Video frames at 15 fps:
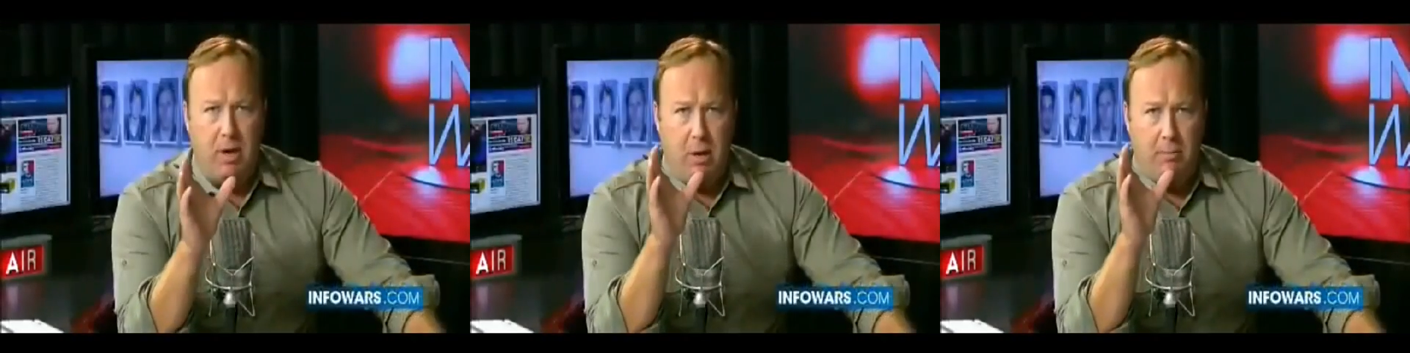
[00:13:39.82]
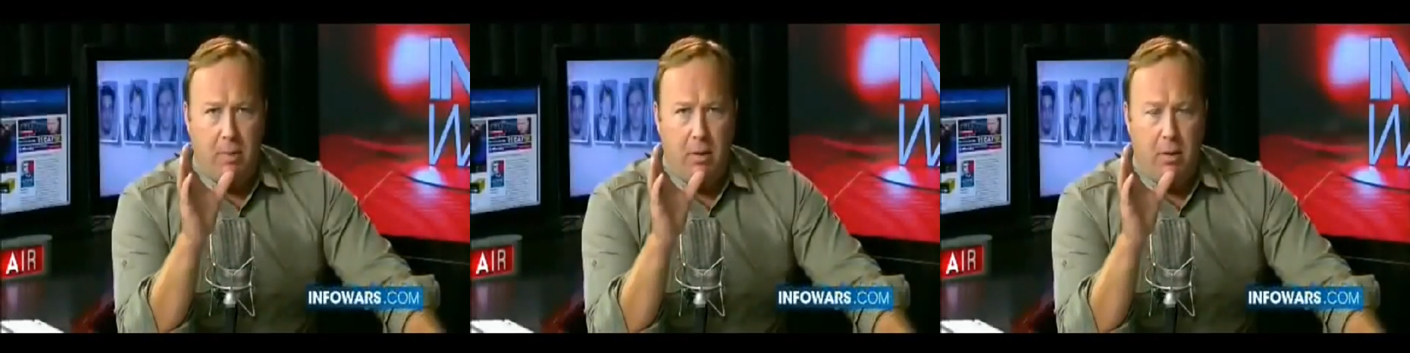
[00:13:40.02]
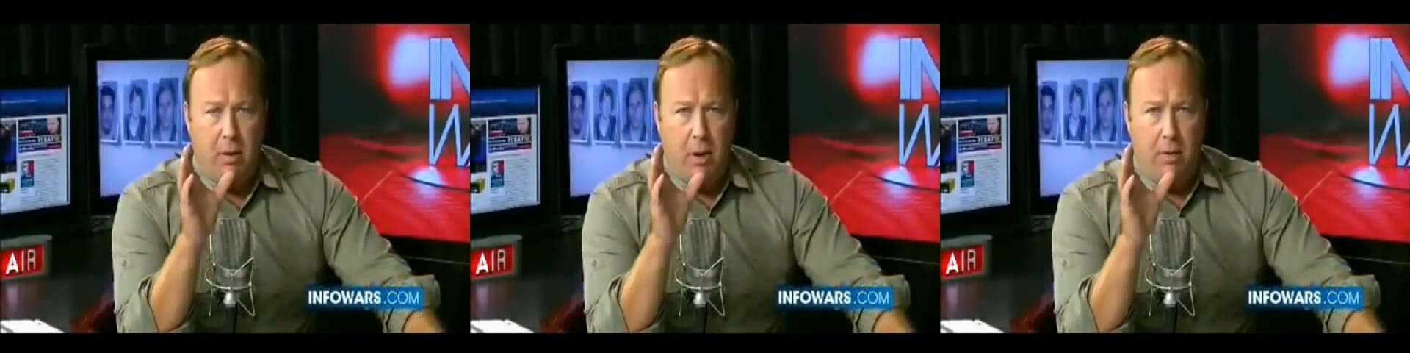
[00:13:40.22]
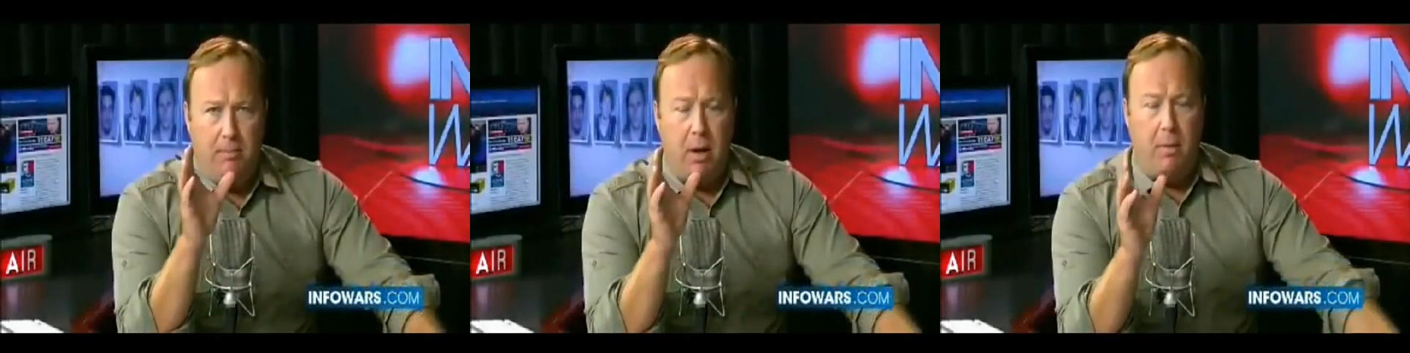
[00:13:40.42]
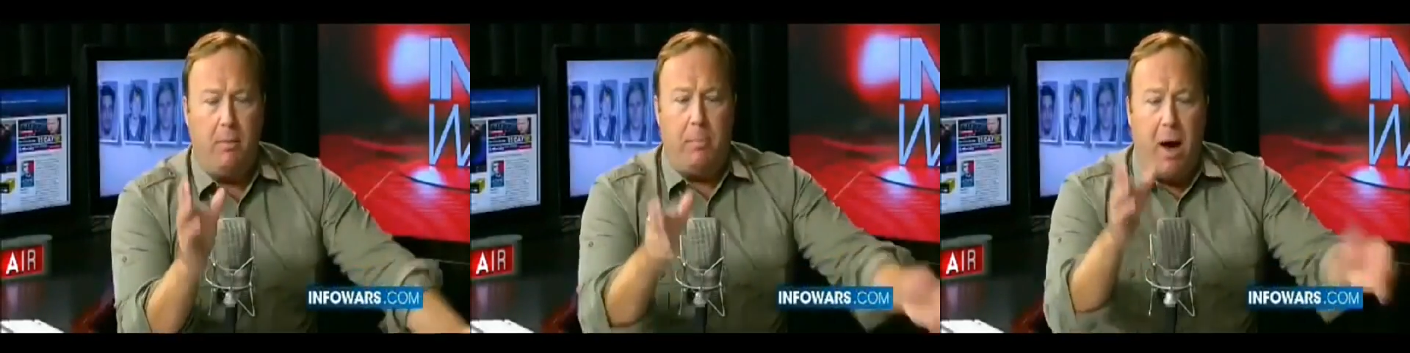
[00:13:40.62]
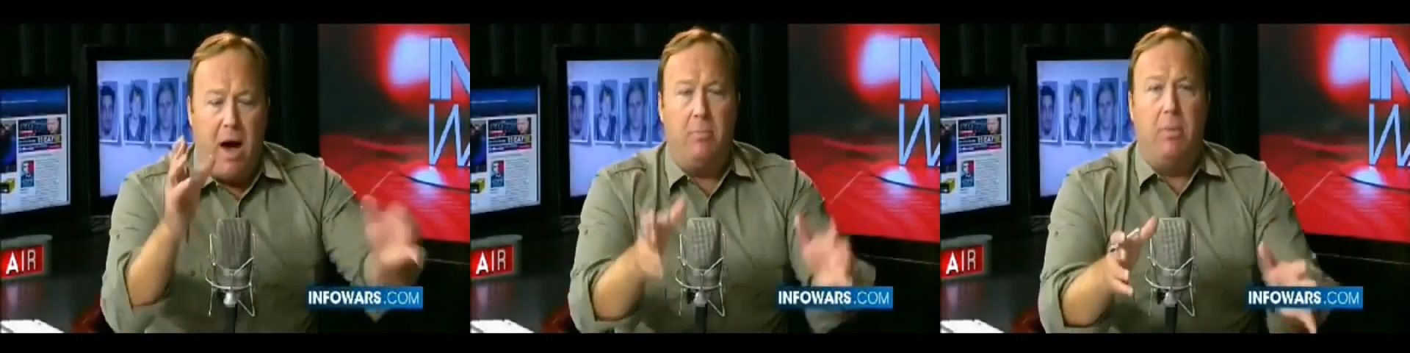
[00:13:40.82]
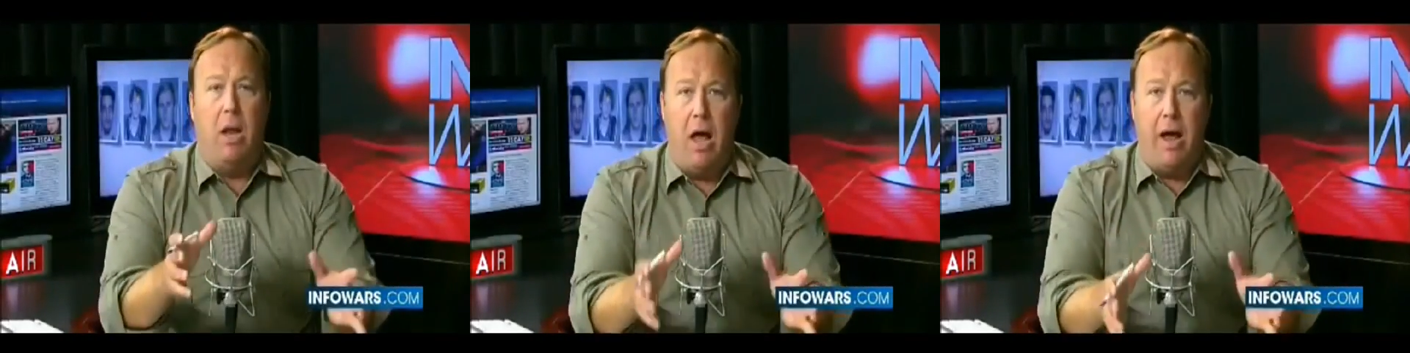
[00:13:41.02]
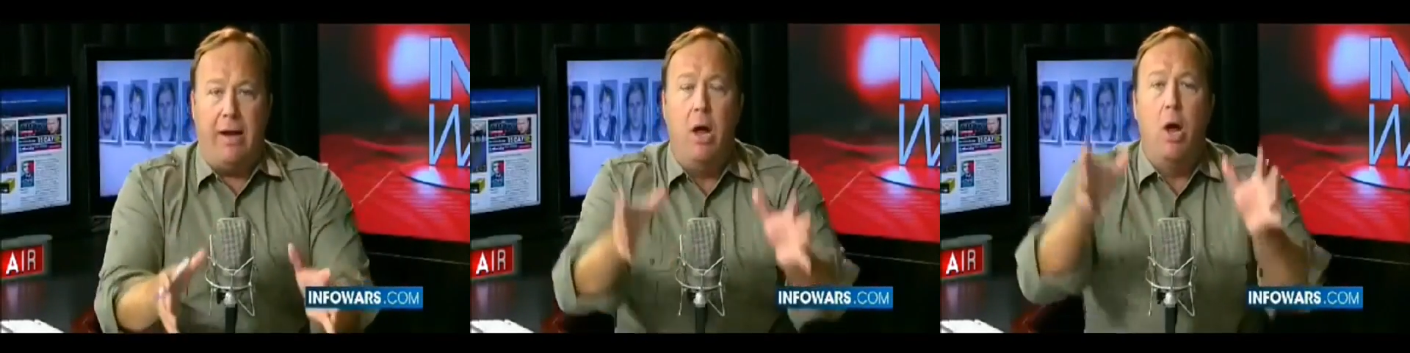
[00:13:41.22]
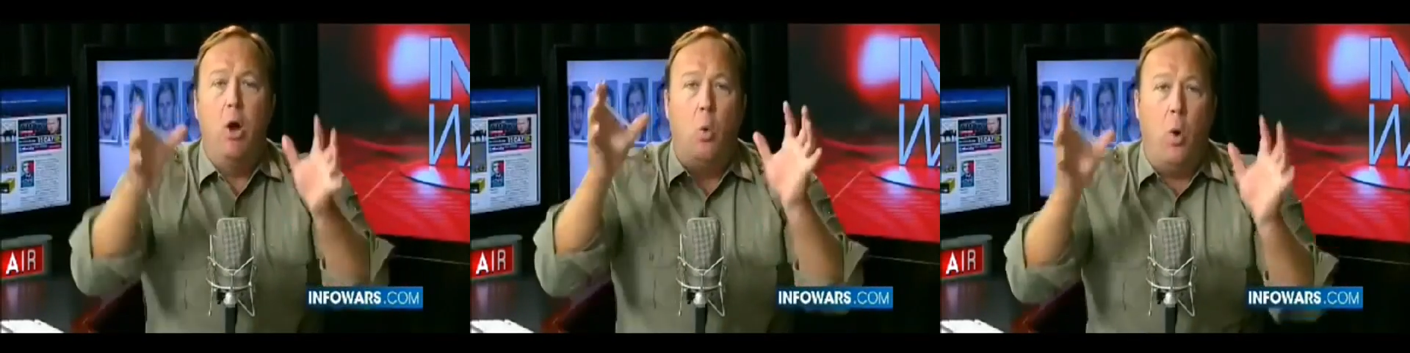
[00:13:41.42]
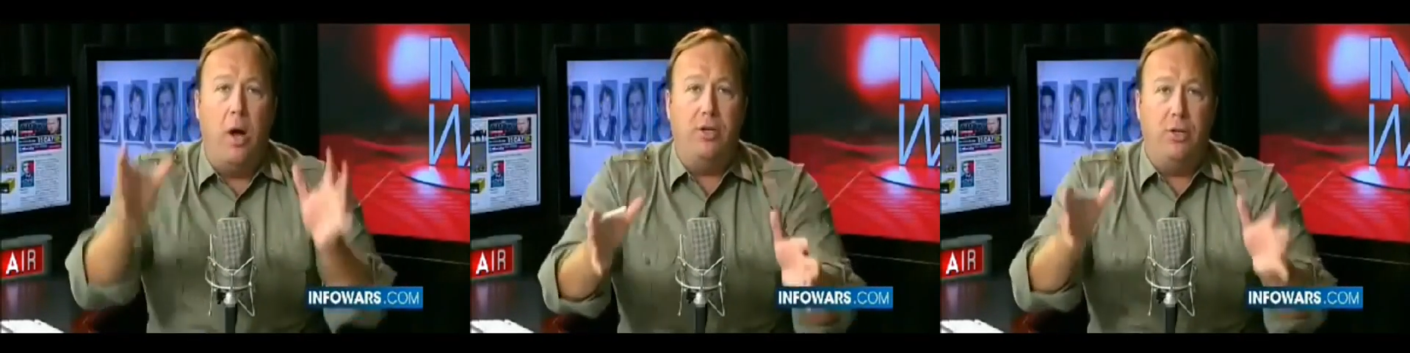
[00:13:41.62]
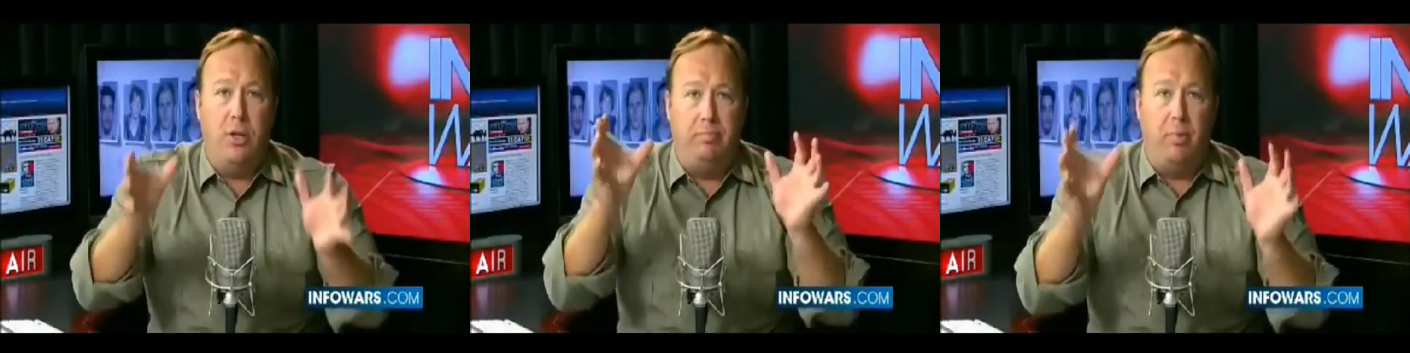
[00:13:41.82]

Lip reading: mean, bottom line, what's